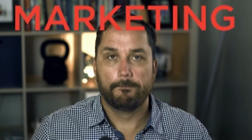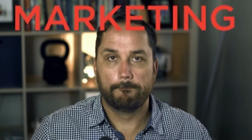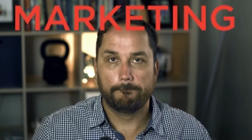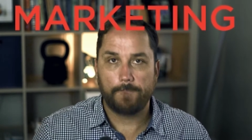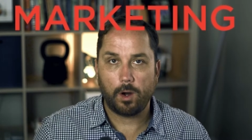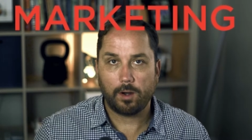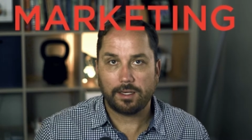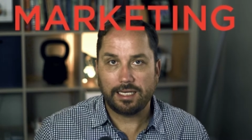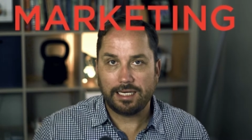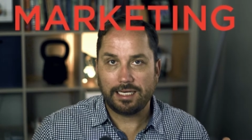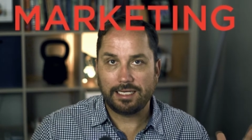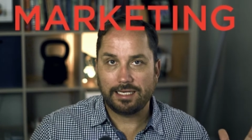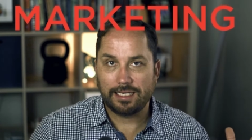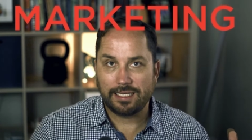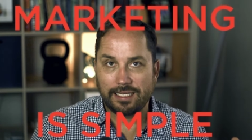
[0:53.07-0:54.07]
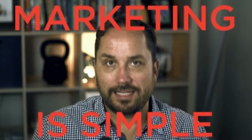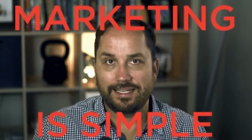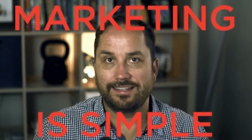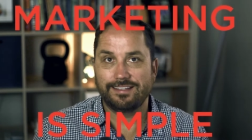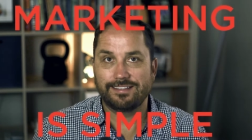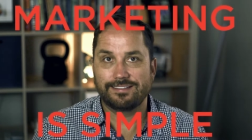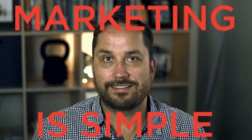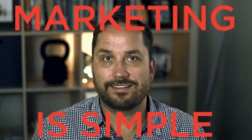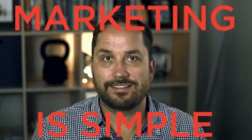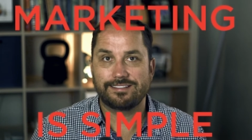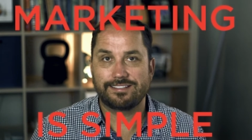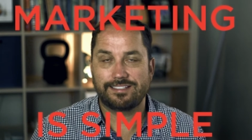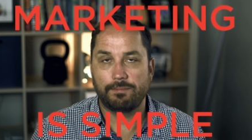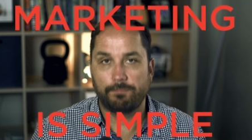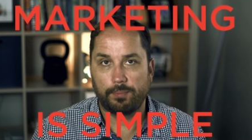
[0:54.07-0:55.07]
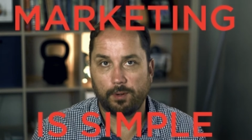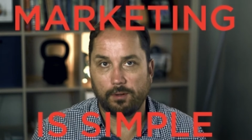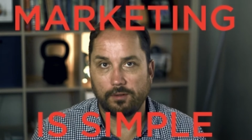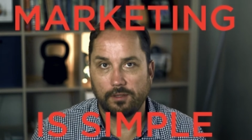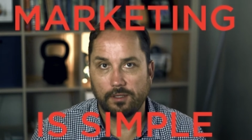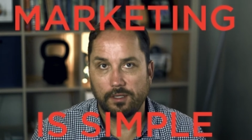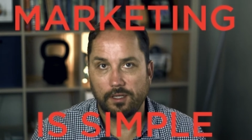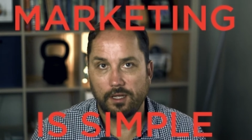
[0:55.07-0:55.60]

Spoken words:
Marketing is simple.